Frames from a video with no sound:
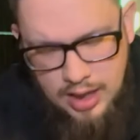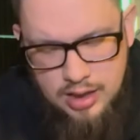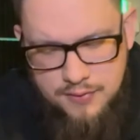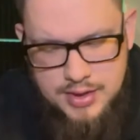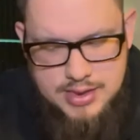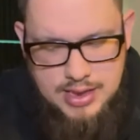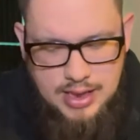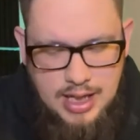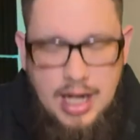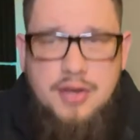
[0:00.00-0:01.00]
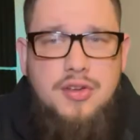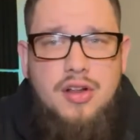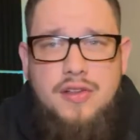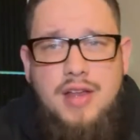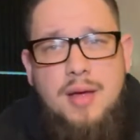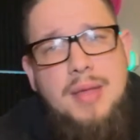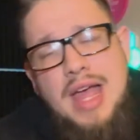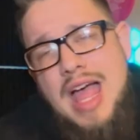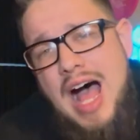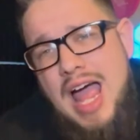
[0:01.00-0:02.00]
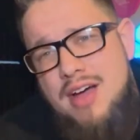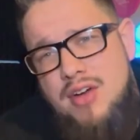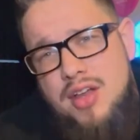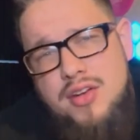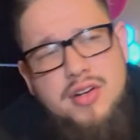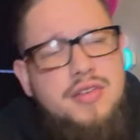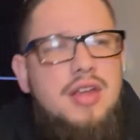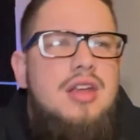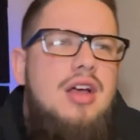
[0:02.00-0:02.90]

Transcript: I love this thing, and I use it all the time. I have others,